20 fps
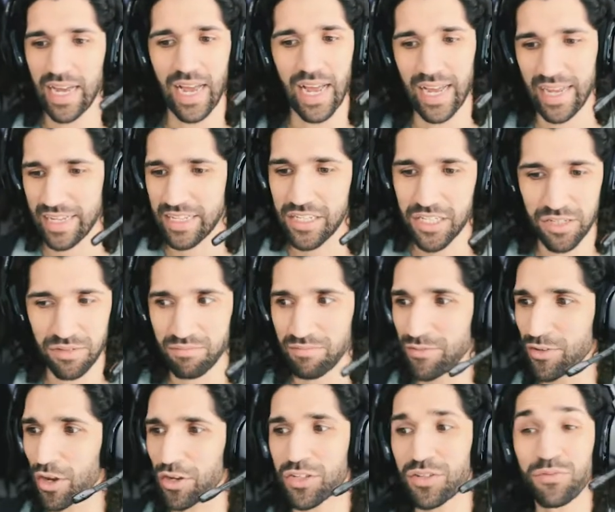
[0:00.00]
it's
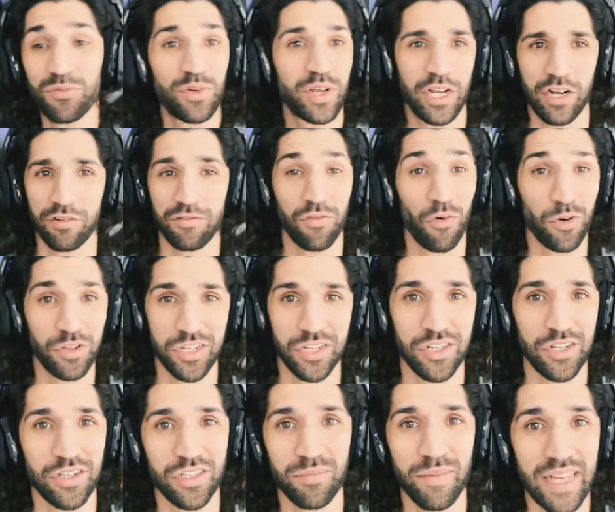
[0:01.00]
not something we could afford to
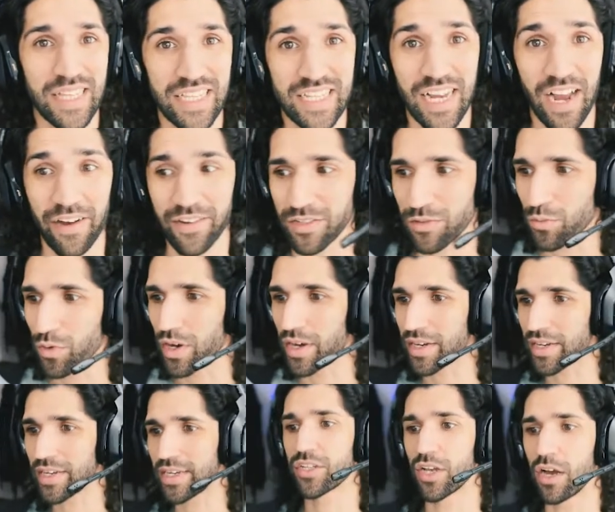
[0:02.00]
do to make this character
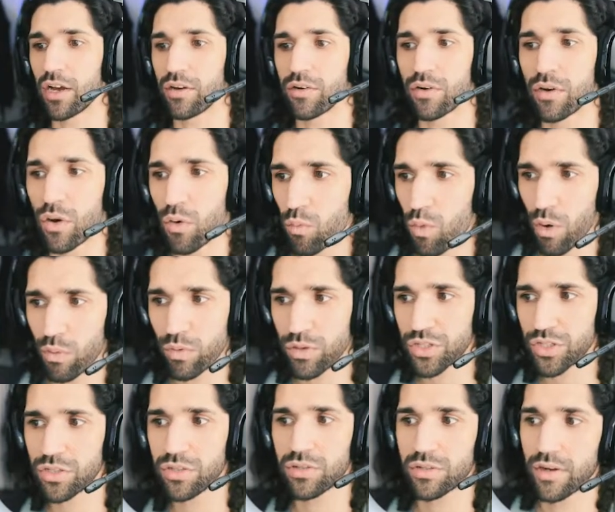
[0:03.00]
work. So what we'll
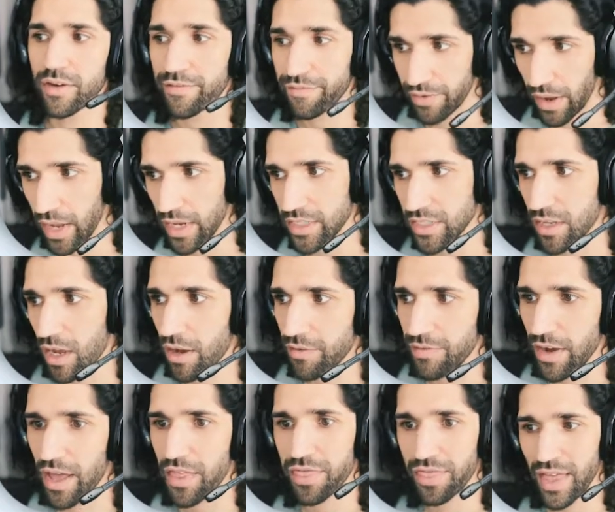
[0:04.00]
do first off,
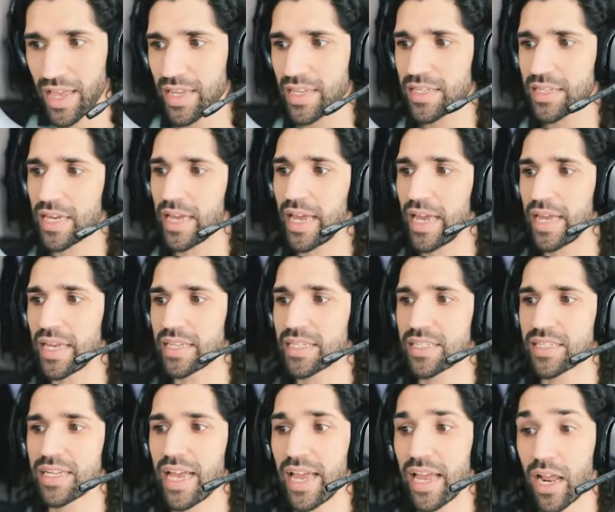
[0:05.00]
I think,
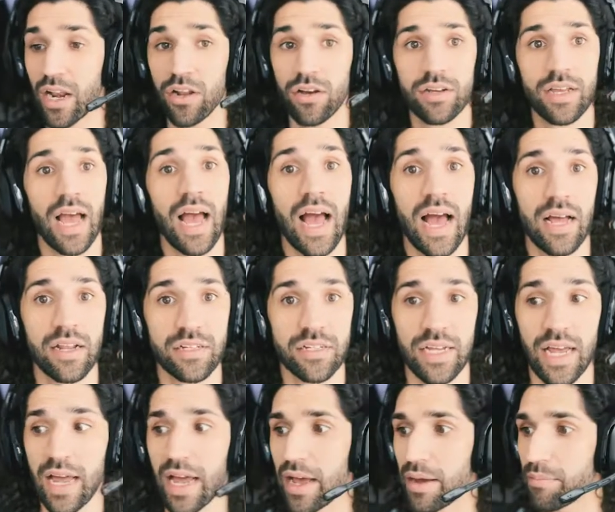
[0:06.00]
is take a look at
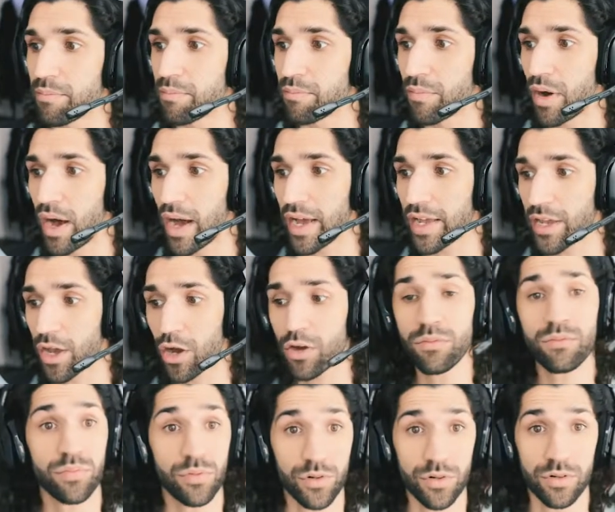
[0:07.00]
my
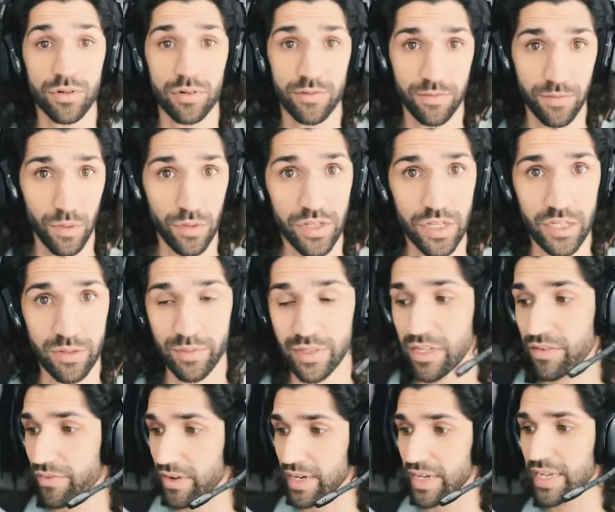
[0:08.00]
homebrew for this
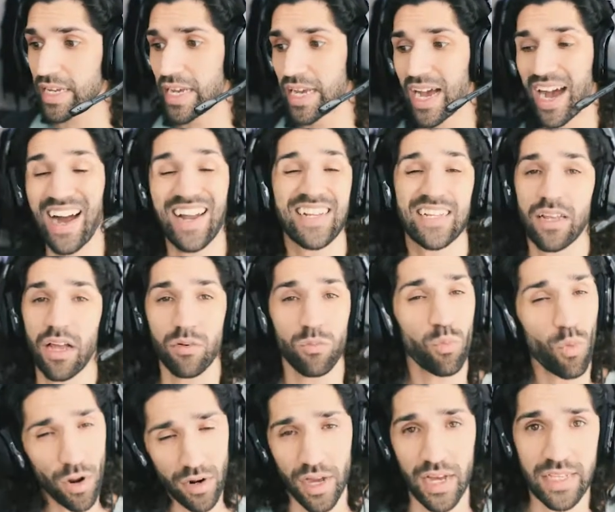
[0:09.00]
specifically. I designed
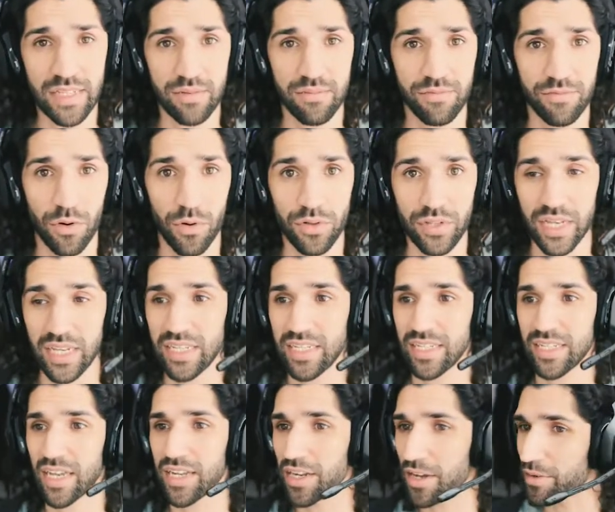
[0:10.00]
one item for this
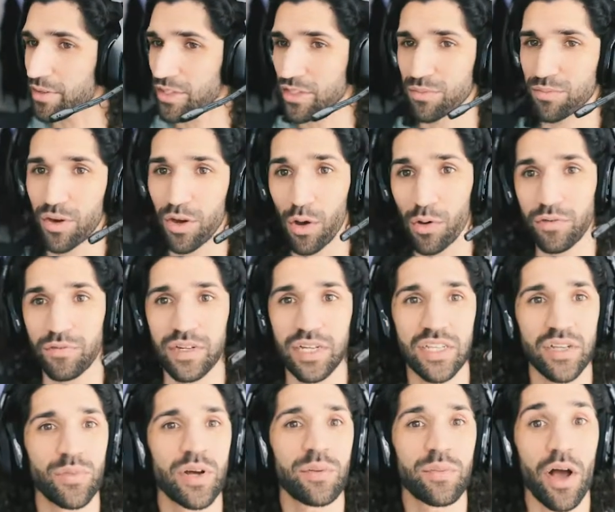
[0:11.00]
because I know in some of my older
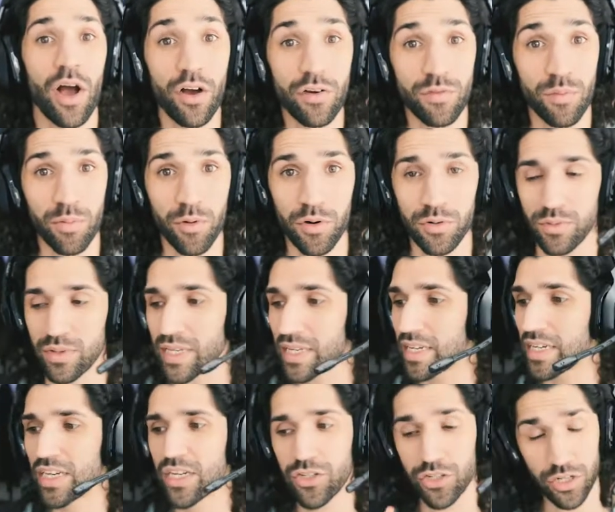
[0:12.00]
videos I went a bit overboard with it.
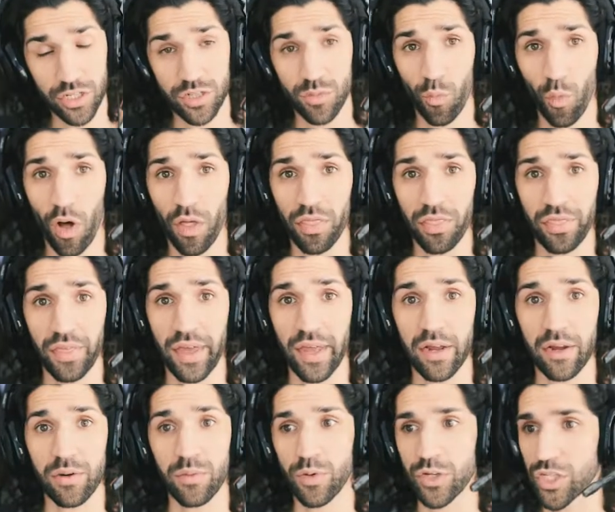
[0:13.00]
Just the one
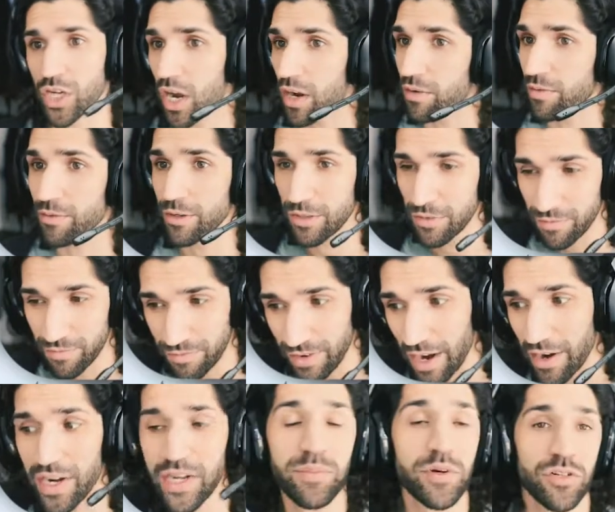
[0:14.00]
thing which I
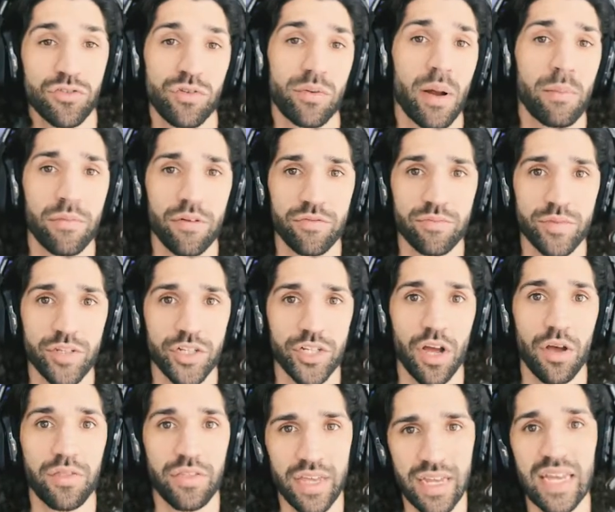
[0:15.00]
very much remember from the
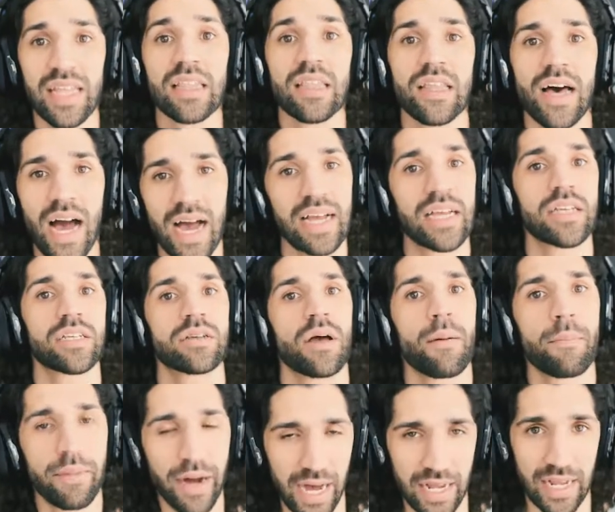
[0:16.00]
show thinking that is
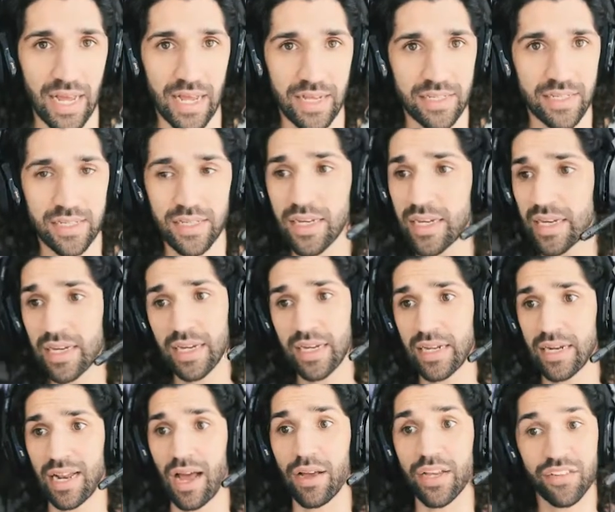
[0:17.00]
badass.
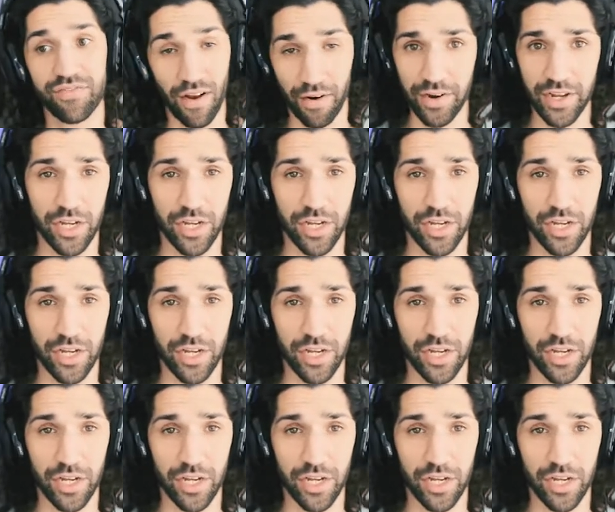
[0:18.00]
Now, he's very